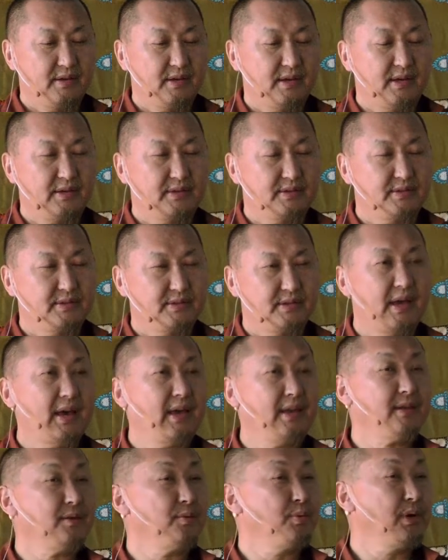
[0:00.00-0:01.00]
And
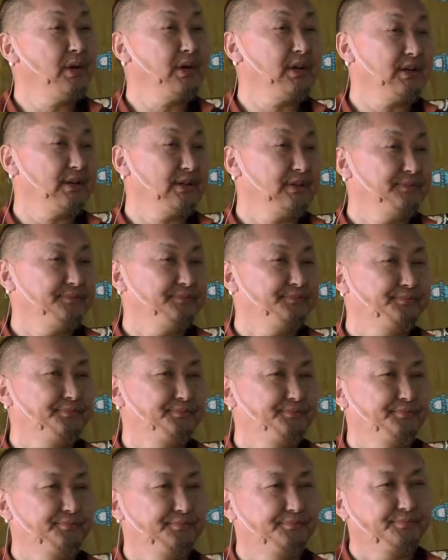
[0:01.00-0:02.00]
anyway,
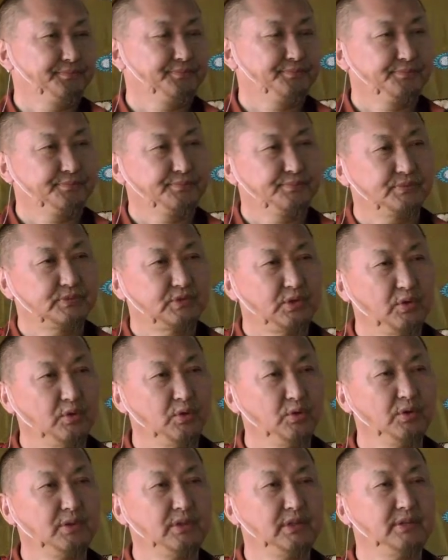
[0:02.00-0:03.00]

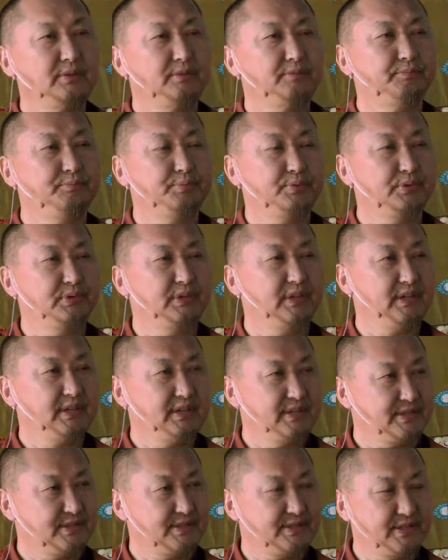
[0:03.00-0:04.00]
all the Buddha,
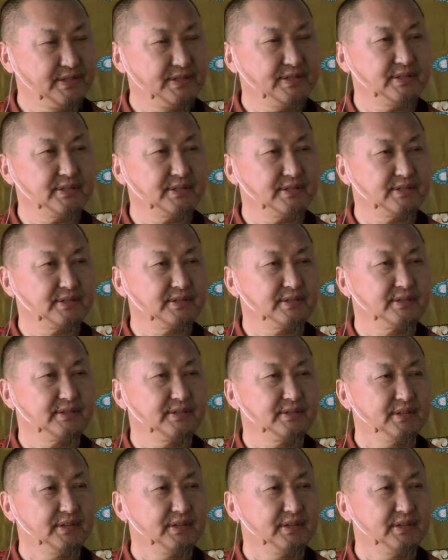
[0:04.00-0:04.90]
his teachings